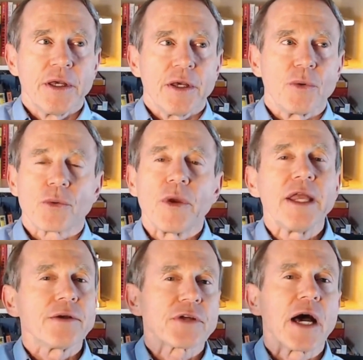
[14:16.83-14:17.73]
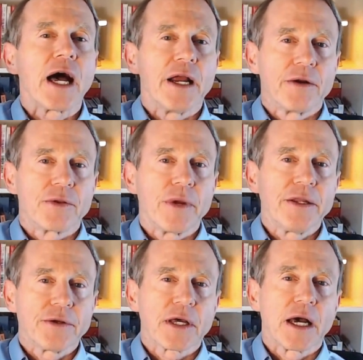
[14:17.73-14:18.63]
Well, the radial
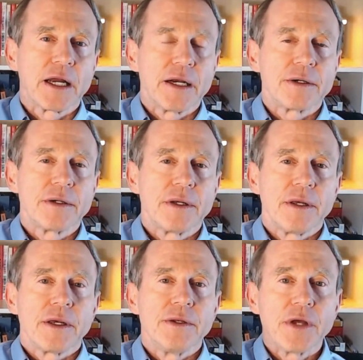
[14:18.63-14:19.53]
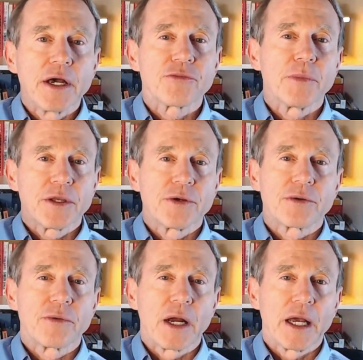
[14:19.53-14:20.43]
tire does make your
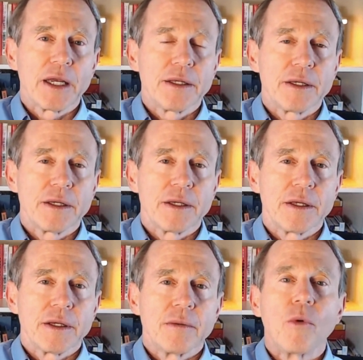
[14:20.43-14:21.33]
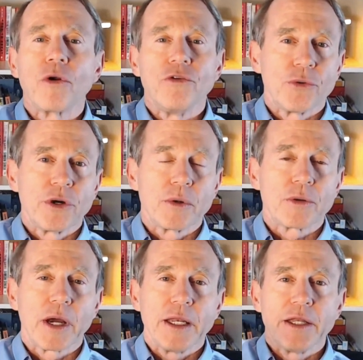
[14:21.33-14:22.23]
ride more enjoyable, right?